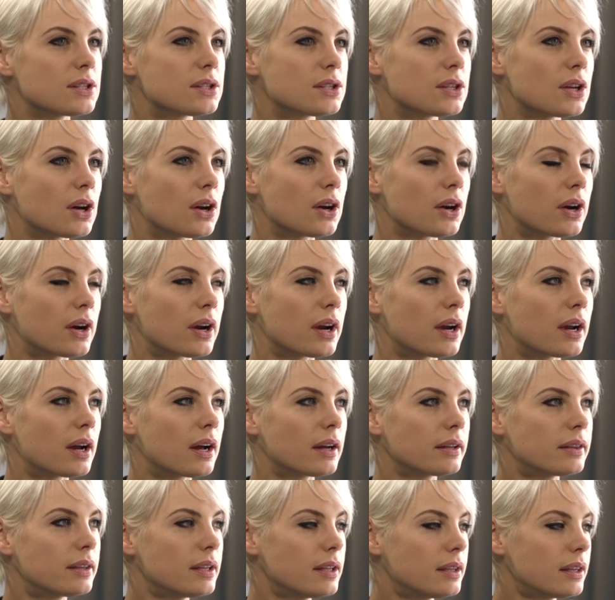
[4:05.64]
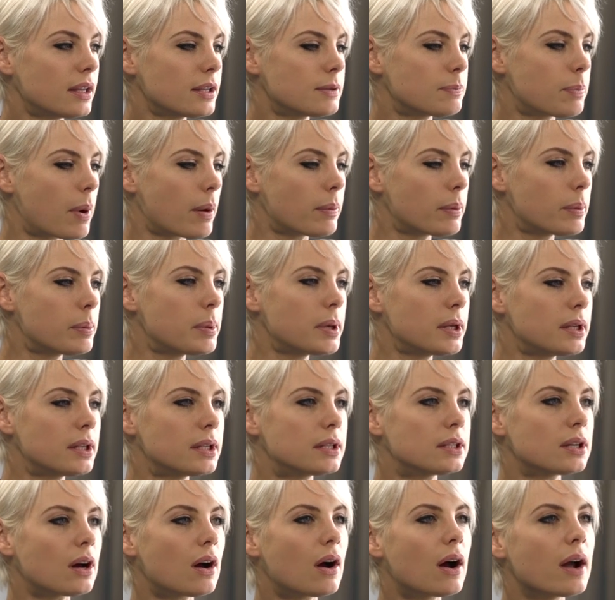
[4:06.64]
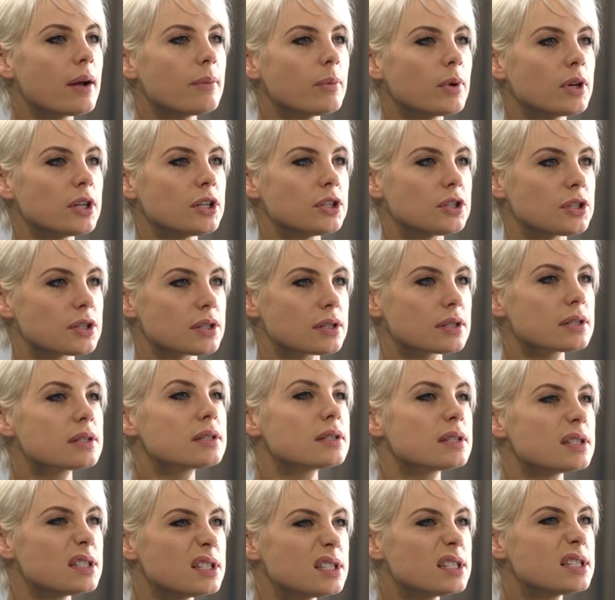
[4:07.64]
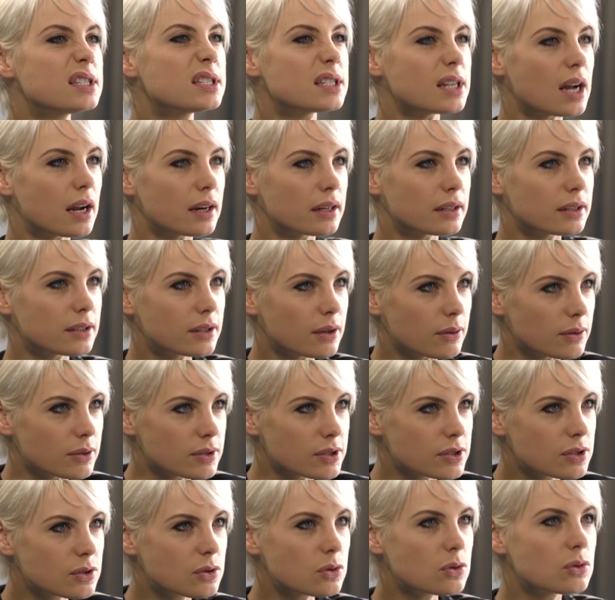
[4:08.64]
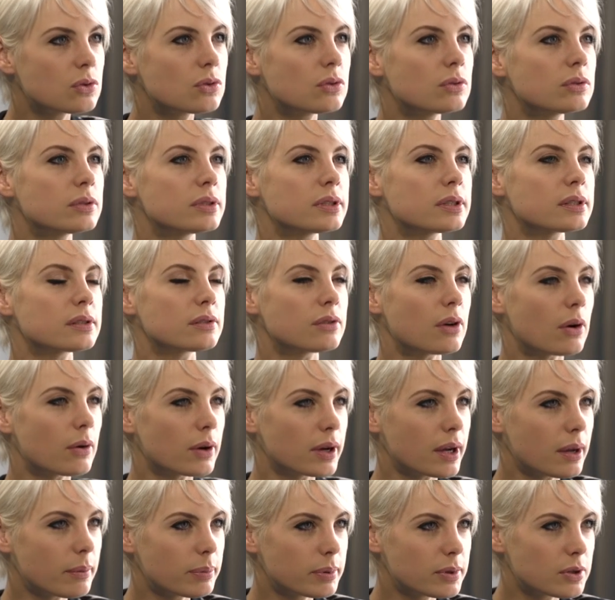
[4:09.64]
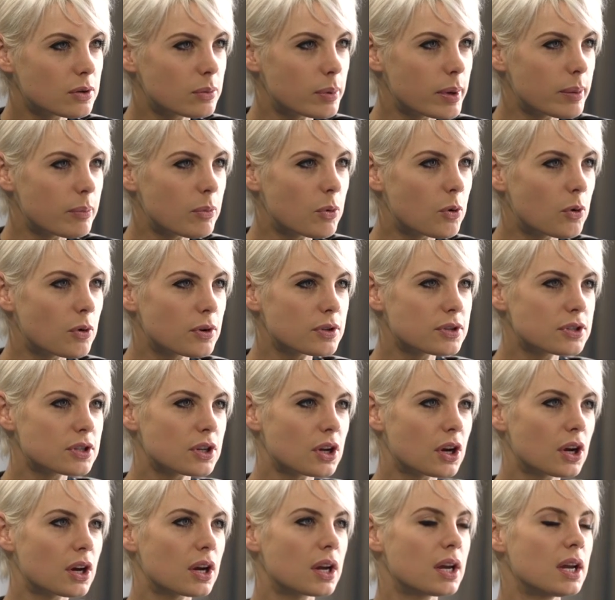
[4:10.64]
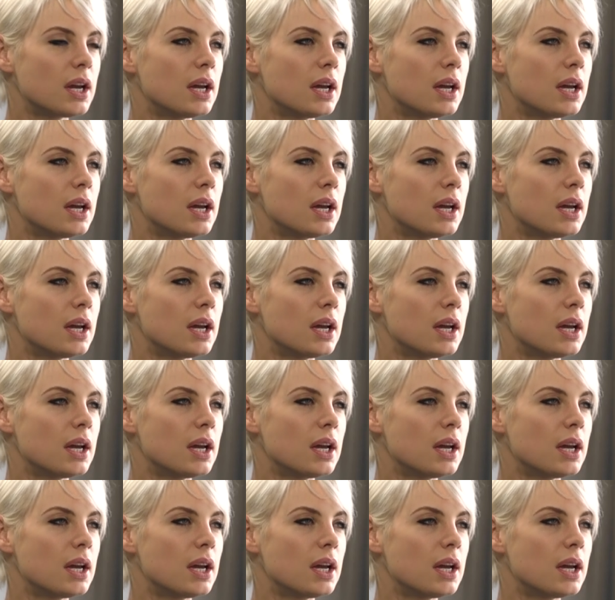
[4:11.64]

So I think that's probably the time when you're just starting to go into school and growing up a little bit more. So,